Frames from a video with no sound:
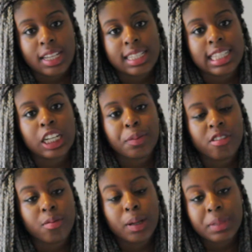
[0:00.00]
It's to help you
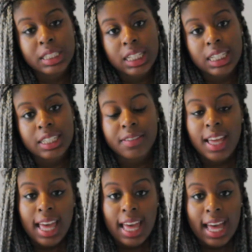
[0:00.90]
remember stuff
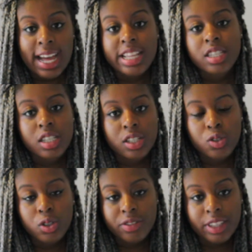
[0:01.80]
and to
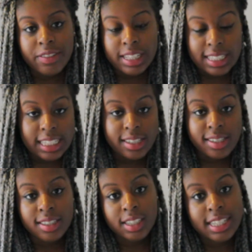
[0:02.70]
sort of give the
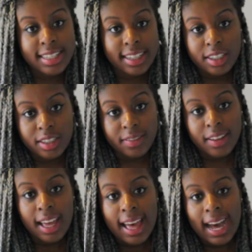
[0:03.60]
teachers an idea of
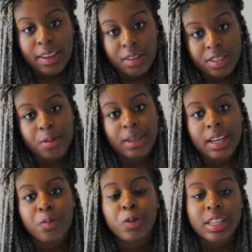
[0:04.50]
how you're doing
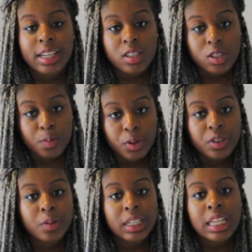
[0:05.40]
and what they can support
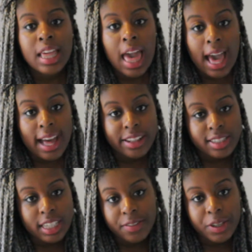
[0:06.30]
you with, and
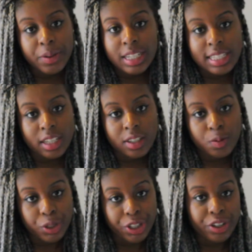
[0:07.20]
to give you an idea of
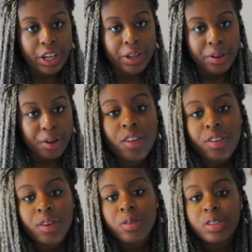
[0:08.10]
what you know.
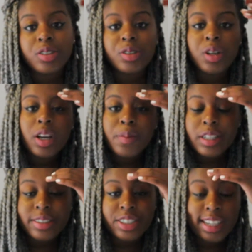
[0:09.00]
So all in all,
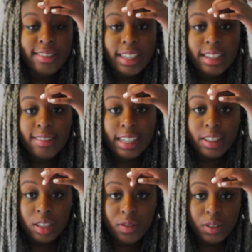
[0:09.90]
homework's generally really
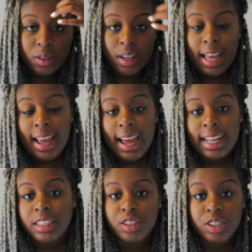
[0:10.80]
useful
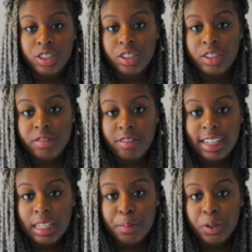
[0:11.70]
and you should
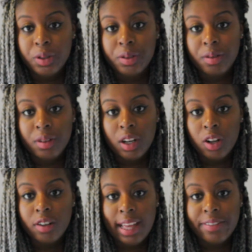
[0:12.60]
really put a lot
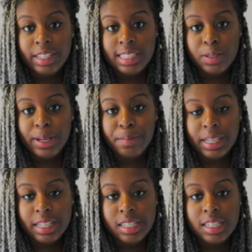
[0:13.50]
of effort into it
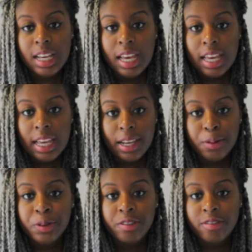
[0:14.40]
because it
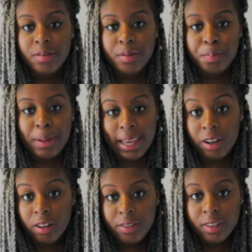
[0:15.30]
will pay
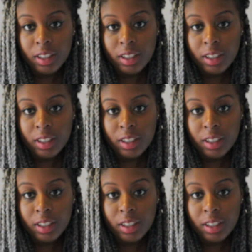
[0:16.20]
off.